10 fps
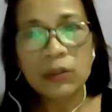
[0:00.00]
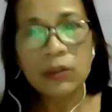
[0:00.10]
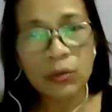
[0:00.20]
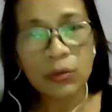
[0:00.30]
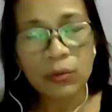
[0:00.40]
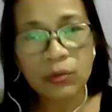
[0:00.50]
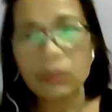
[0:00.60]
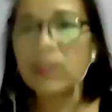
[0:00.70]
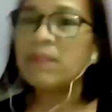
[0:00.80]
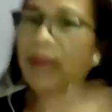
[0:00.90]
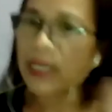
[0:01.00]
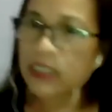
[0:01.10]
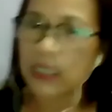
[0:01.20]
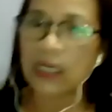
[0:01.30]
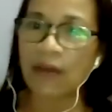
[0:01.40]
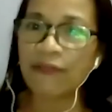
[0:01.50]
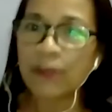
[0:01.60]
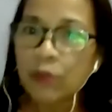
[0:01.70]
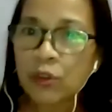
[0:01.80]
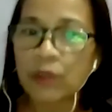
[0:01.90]
to imagine a
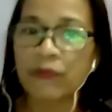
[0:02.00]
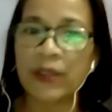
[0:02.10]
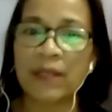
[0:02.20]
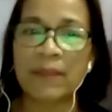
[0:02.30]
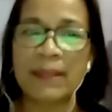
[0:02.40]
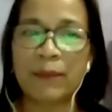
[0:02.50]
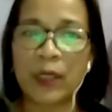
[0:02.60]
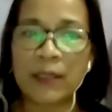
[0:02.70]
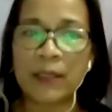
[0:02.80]
future for the people.